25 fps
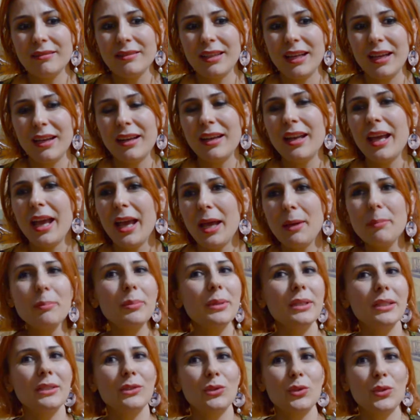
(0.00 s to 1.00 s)

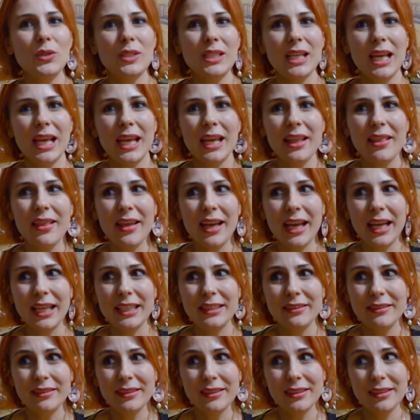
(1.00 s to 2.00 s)
unhappy to say
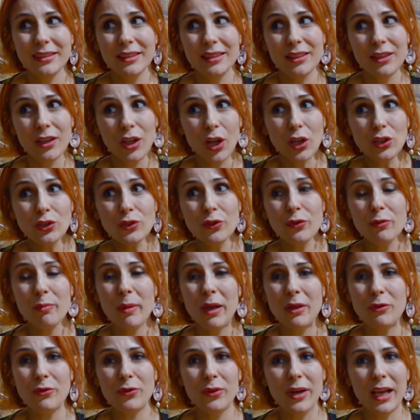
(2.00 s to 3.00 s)
that a lot of
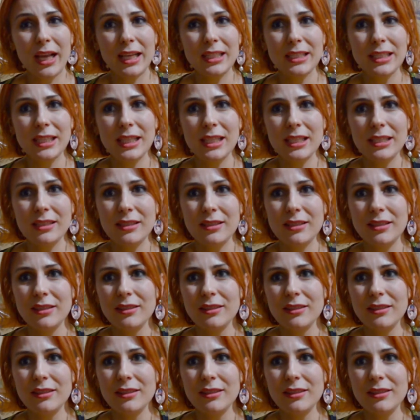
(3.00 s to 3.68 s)
my friends has